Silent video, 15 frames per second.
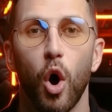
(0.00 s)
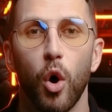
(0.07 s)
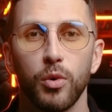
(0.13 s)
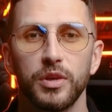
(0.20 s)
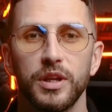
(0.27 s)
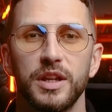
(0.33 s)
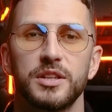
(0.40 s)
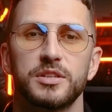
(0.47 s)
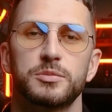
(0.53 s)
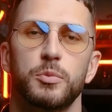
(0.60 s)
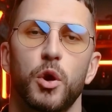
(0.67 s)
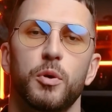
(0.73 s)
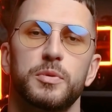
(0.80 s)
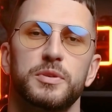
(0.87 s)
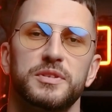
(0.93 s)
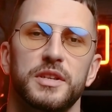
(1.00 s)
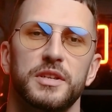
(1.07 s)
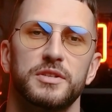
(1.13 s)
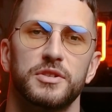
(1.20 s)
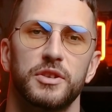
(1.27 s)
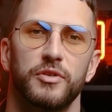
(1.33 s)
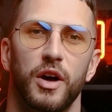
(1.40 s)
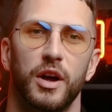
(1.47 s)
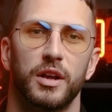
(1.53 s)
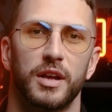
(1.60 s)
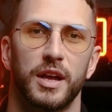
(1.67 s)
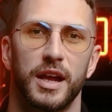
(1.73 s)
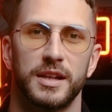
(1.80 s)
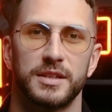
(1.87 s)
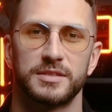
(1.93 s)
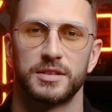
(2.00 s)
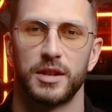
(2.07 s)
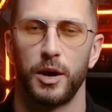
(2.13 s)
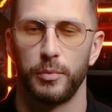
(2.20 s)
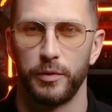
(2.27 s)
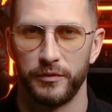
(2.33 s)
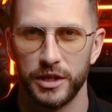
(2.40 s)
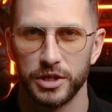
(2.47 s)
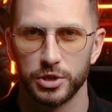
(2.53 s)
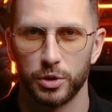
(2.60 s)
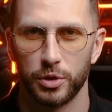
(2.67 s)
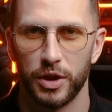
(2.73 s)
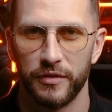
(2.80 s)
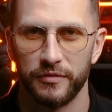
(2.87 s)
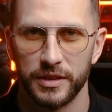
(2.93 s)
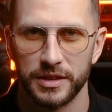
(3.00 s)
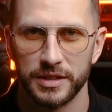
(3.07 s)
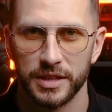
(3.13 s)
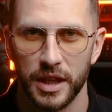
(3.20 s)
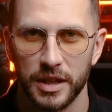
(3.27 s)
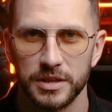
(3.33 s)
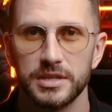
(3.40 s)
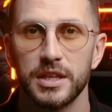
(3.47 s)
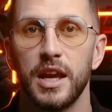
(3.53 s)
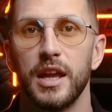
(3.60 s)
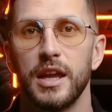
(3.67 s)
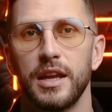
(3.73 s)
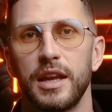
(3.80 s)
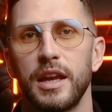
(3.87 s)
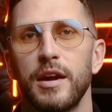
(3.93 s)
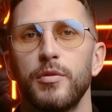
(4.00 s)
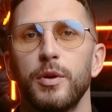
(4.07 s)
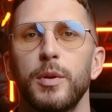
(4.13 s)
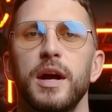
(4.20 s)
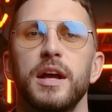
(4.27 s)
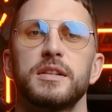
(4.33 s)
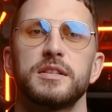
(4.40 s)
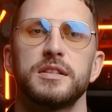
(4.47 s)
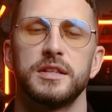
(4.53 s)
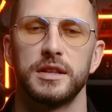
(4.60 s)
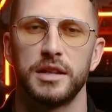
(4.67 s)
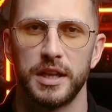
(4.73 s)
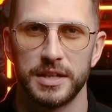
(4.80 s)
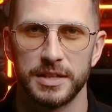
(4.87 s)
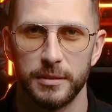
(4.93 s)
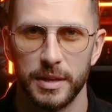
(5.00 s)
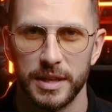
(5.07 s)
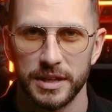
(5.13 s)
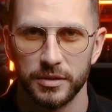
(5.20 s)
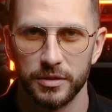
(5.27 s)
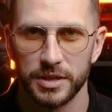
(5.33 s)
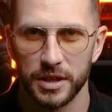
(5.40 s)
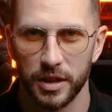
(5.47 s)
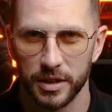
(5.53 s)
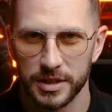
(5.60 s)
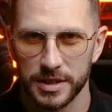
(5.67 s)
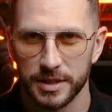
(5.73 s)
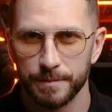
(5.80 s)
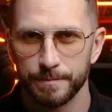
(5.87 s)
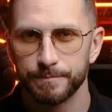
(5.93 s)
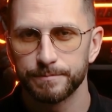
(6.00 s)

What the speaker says: only a small percentage of our clients are professional graphic designers, yet everyone else still gets amazing results.